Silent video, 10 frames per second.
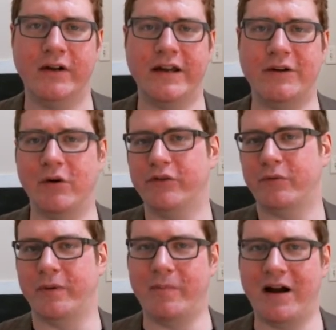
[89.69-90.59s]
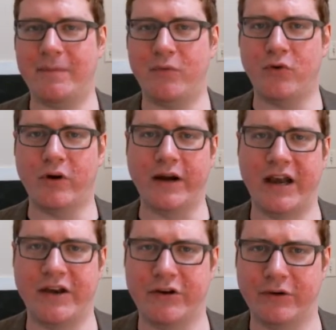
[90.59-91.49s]
heroes want to buy more,
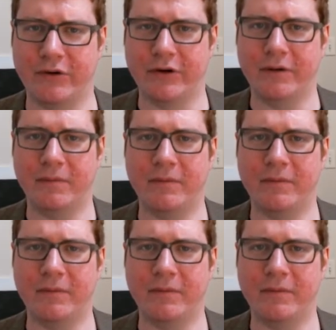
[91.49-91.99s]
and you're